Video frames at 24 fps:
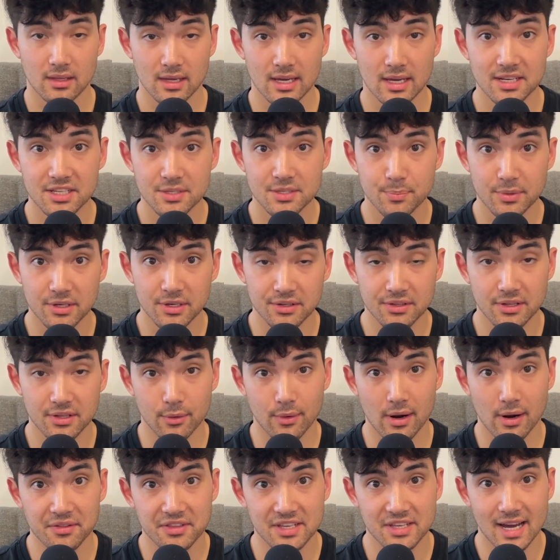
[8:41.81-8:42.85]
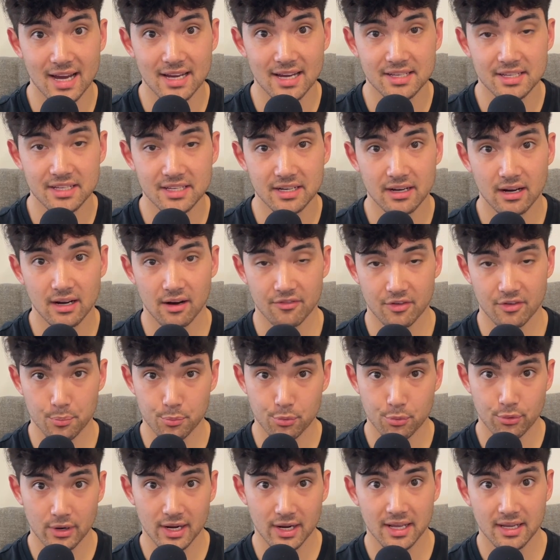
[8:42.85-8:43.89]
It is built around the idea of a
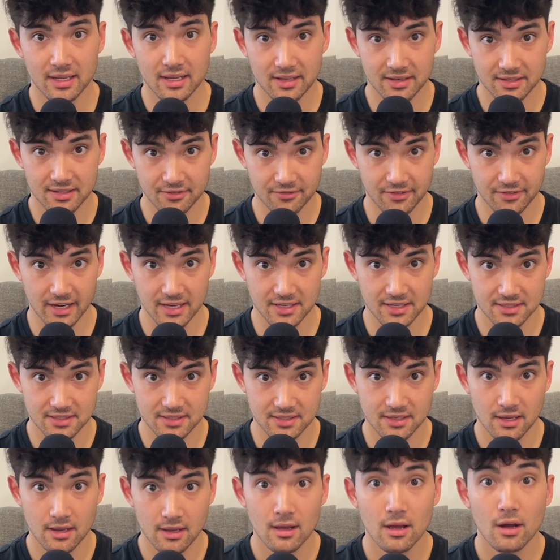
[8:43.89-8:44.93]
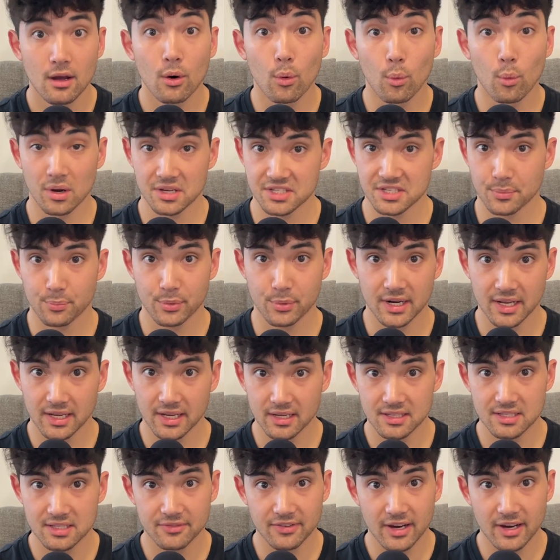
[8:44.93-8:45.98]
predicate device. What is a
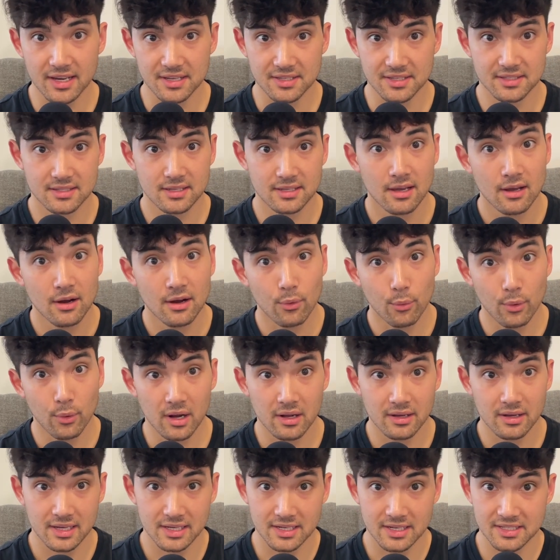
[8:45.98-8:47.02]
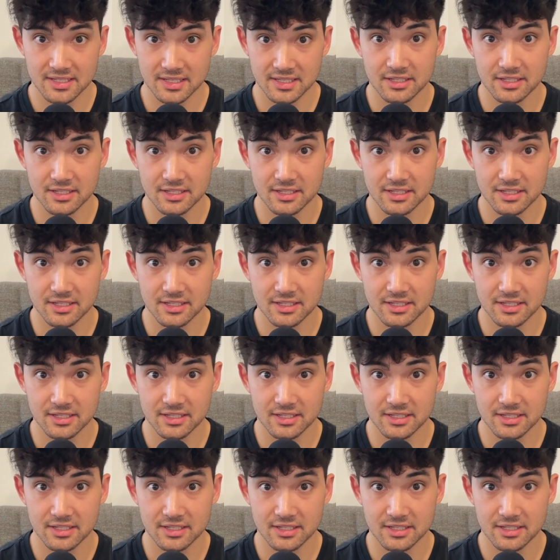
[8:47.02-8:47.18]
predicate device? Well, it is